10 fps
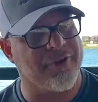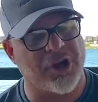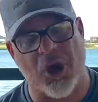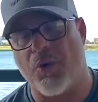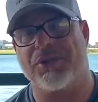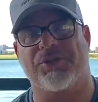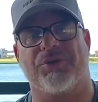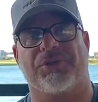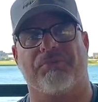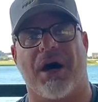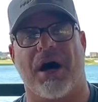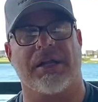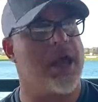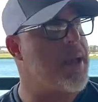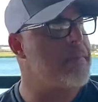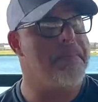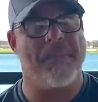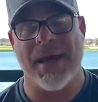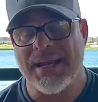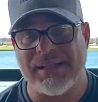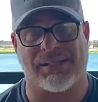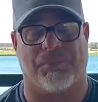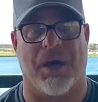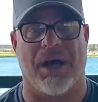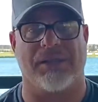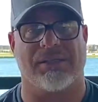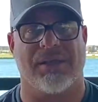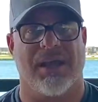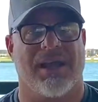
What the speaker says: going to a spot, many spots,